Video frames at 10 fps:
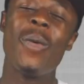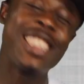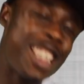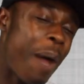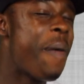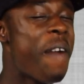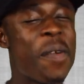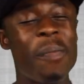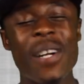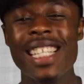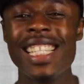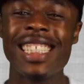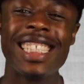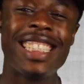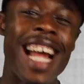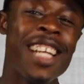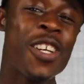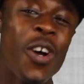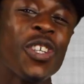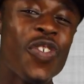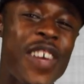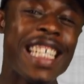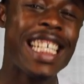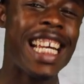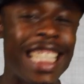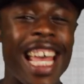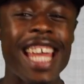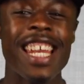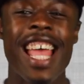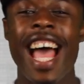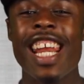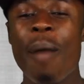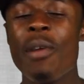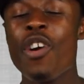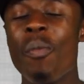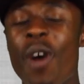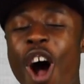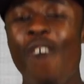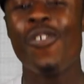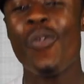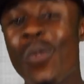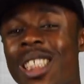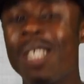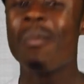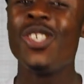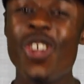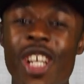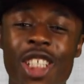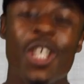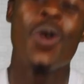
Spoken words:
What's up, everybody? This is Daniel Oderinde again, and I'm here on behalf of Wisdom and Knowledge